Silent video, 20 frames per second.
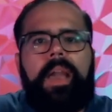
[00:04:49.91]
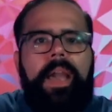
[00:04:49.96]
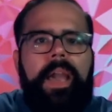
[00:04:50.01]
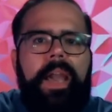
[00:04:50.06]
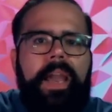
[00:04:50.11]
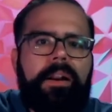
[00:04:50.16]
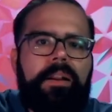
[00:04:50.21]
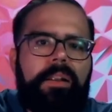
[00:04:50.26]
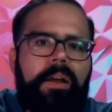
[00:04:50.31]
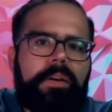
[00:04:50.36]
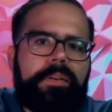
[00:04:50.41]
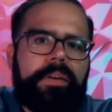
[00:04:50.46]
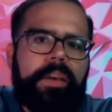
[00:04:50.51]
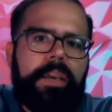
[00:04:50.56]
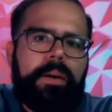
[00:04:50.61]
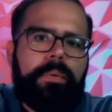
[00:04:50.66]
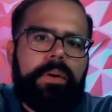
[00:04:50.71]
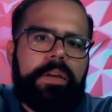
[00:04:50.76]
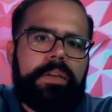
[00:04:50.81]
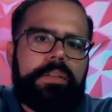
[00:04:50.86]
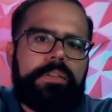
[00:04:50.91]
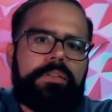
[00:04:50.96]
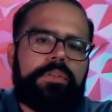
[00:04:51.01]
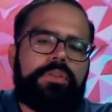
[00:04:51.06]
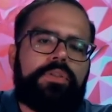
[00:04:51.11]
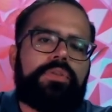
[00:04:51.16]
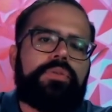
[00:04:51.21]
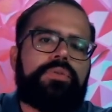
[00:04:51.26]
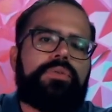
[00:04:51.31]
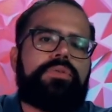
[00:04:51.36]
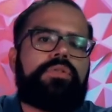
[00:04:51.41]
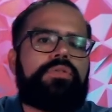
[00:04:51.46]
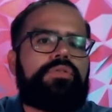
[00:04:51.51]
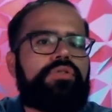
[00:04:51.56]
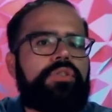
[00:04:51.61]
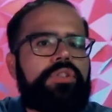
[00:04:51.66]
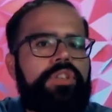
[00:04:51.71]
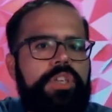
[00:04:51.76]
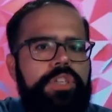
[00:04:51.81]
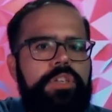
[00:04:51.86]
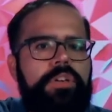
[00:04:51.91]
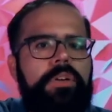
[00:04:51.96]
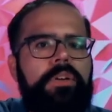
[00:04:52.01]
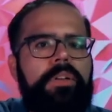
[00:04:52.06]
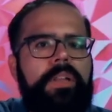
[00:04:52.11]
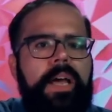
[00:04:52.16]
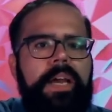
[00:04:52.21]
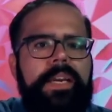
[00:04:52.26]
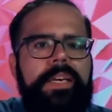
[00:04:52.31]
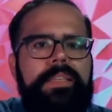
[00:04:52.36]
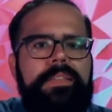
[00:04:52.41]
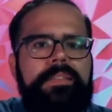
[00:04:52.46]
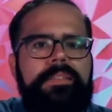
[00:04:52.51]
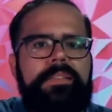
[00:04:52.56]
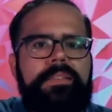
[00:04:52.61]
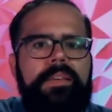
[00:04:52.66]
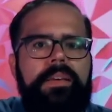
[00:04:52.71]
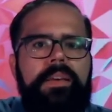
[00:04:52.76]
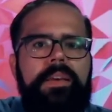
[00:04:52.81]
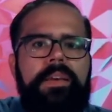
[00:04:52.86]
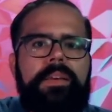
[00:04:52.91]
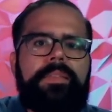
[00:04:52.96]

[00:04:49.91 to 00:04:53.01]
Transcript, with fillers: Analog gateways use traditional lines